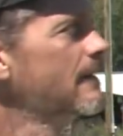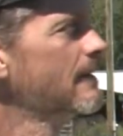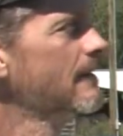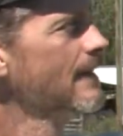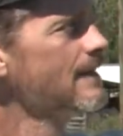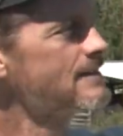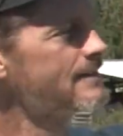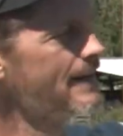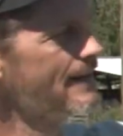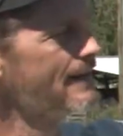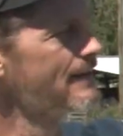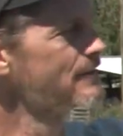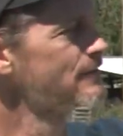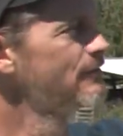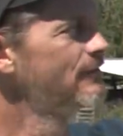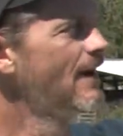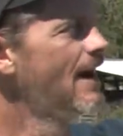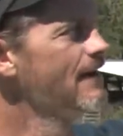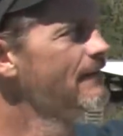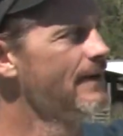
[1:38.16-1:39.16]
let's say there's
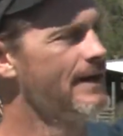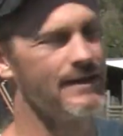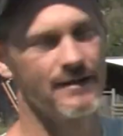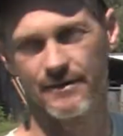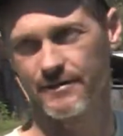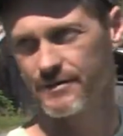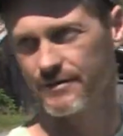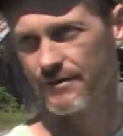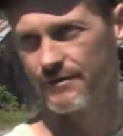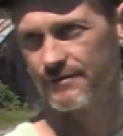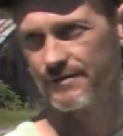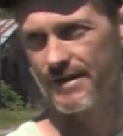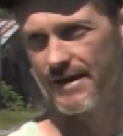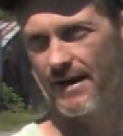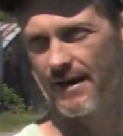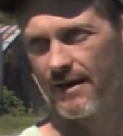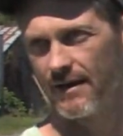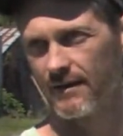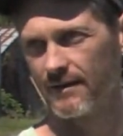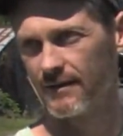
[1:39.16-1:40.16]
5 acres over
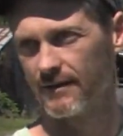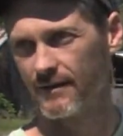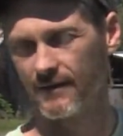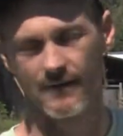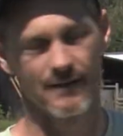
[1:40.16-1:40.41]
there.